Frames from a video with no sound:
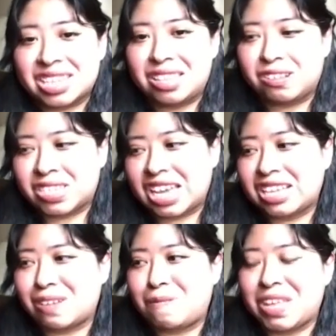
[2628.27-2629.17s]
And they'll say
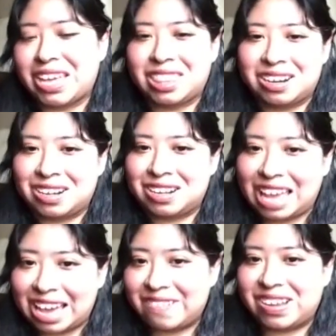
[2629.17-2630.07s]
something in their
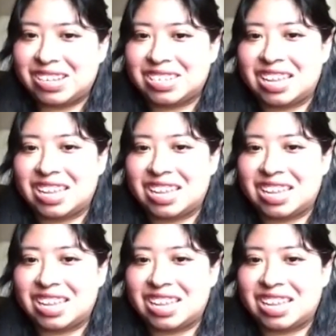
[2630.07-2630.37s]
language.